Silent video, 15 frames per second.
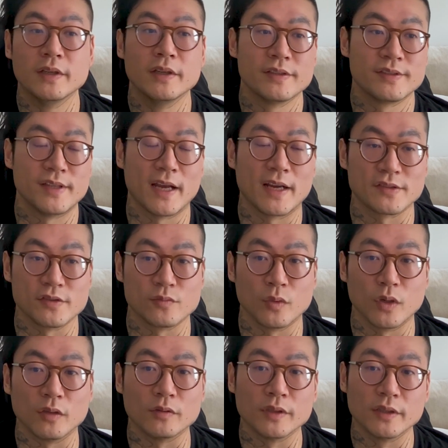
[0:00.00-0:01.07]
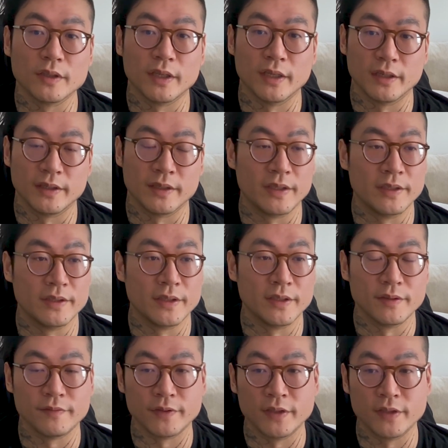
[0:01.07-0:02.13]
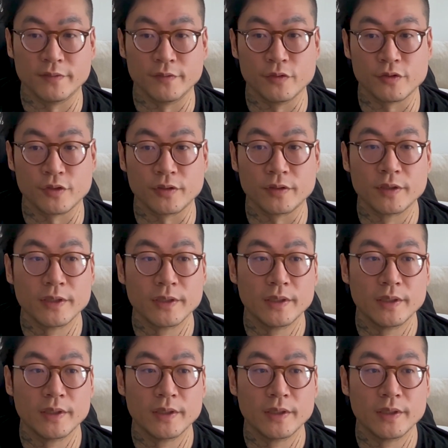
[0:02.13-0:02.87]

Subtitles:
stacks as well in the future.